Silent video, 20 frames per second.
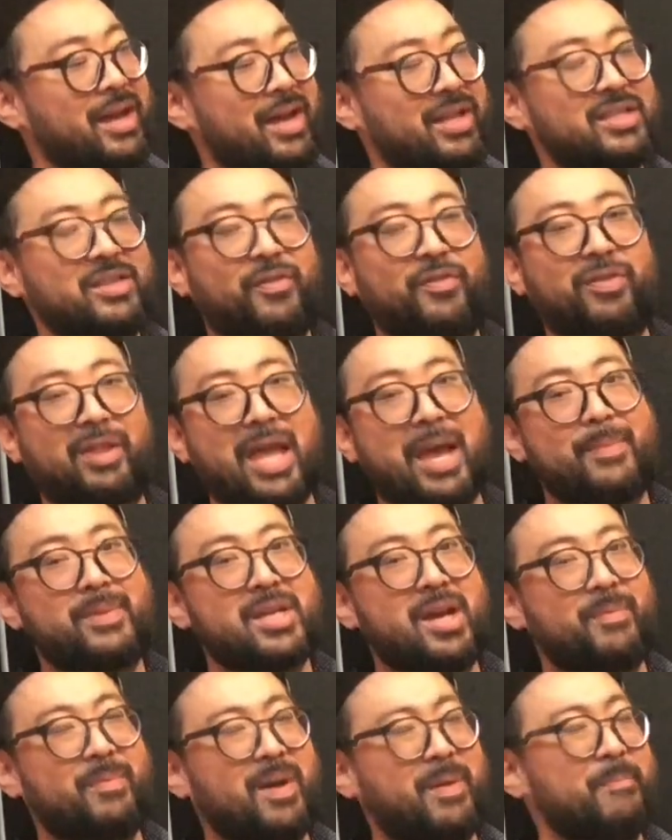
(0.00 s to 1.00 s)
It's a flam
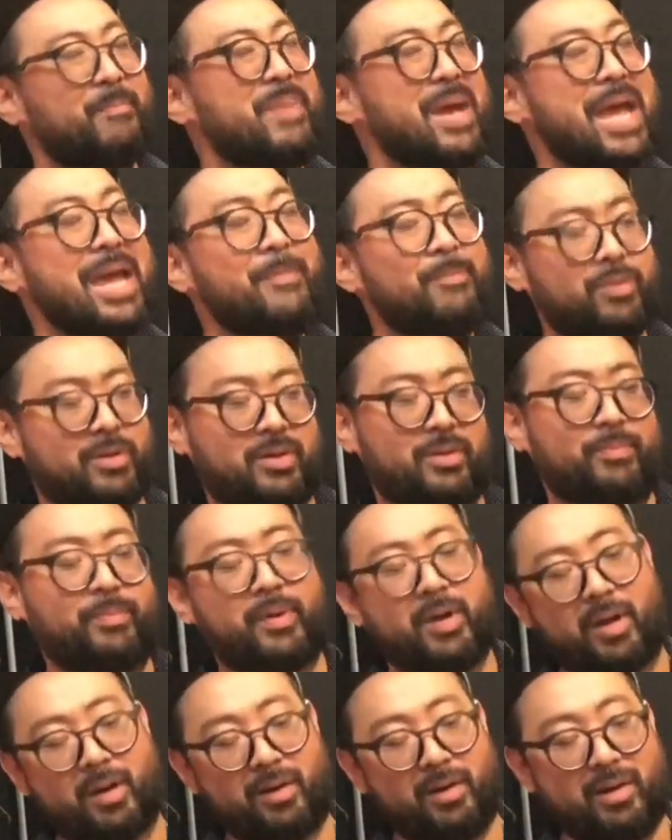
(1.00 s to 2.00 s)
tap on paper,
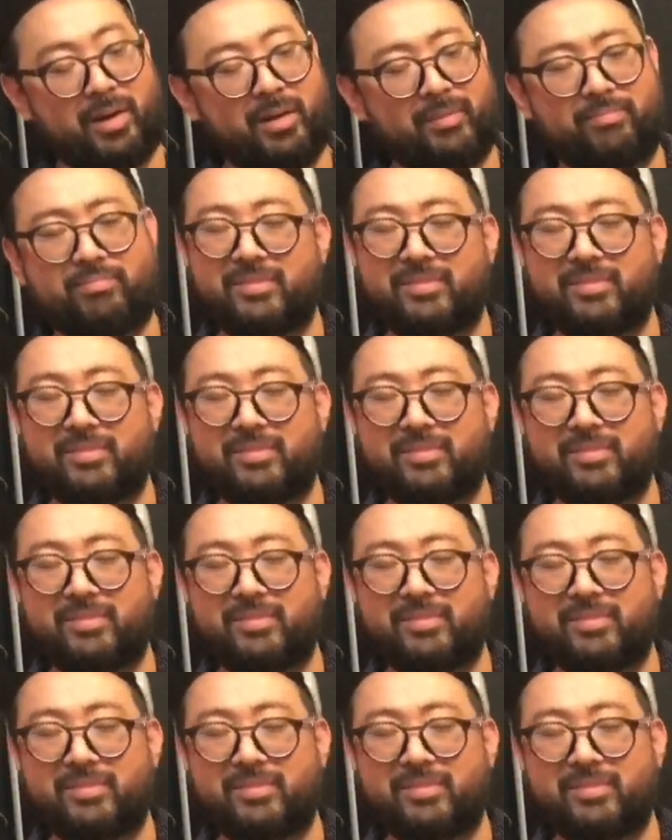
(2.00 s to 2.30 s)
but it